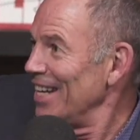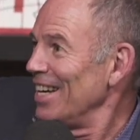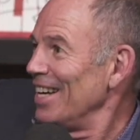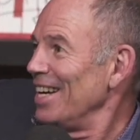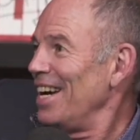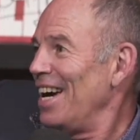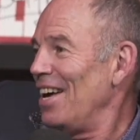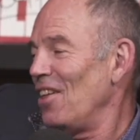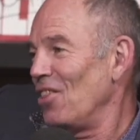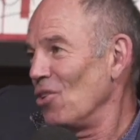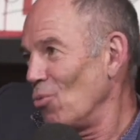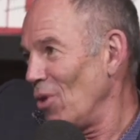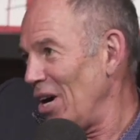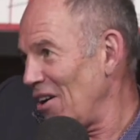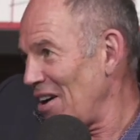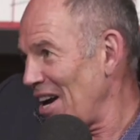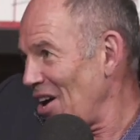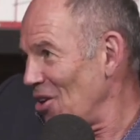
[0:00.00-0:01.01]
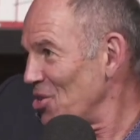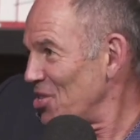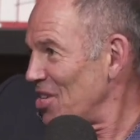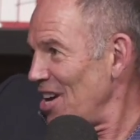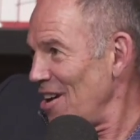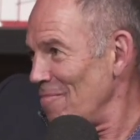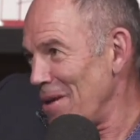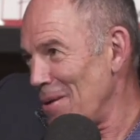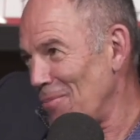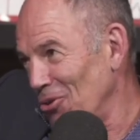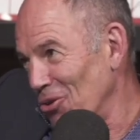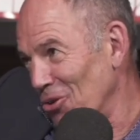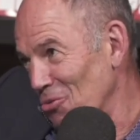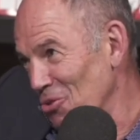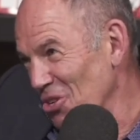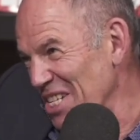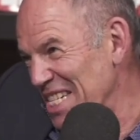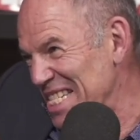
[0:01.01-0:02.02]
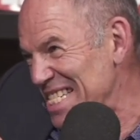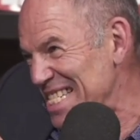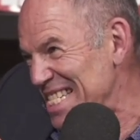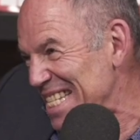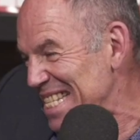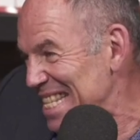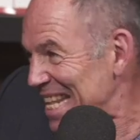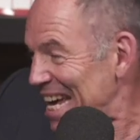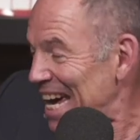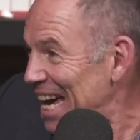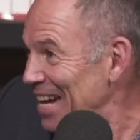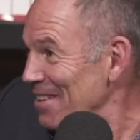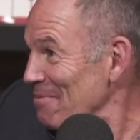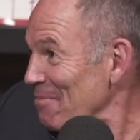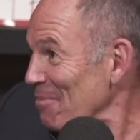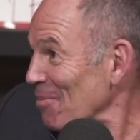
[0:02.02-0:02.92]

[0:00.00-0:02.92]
Yeah. And in the warehouse, they have people who are really good at that.